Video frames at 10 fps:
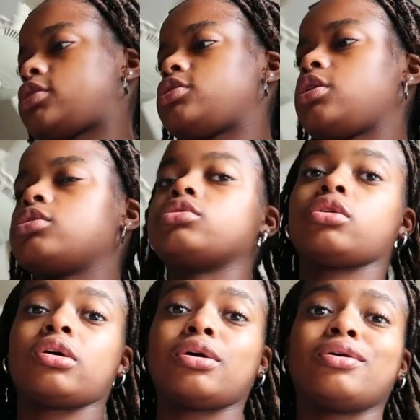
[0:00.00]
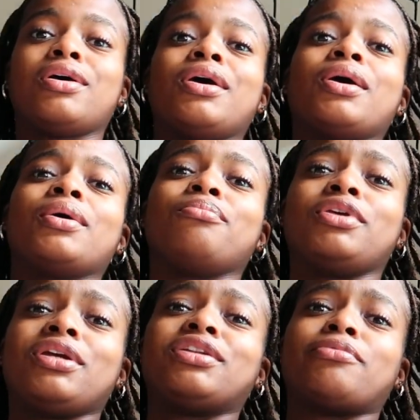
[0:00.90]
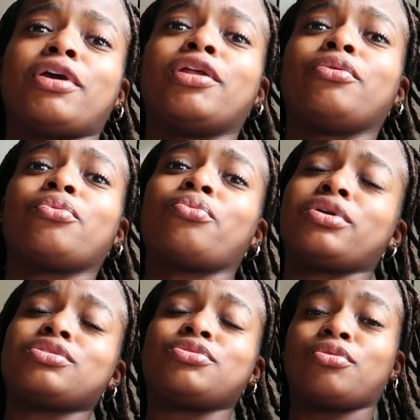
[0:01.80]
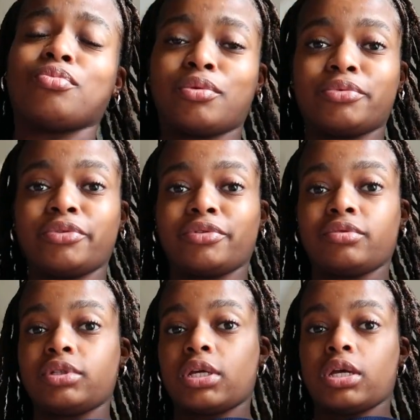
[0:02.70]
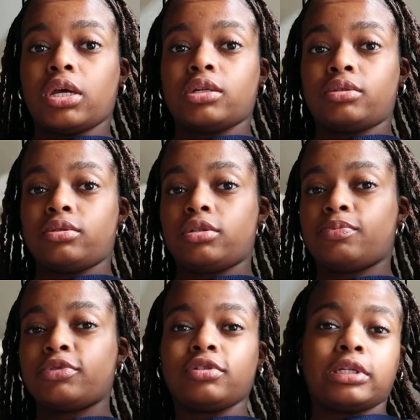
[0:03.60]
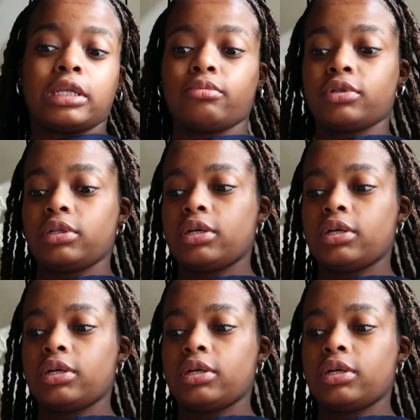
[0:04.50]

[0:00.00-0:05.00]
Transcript: as y'all saw me debating what soap holders and dispensers that I was gonna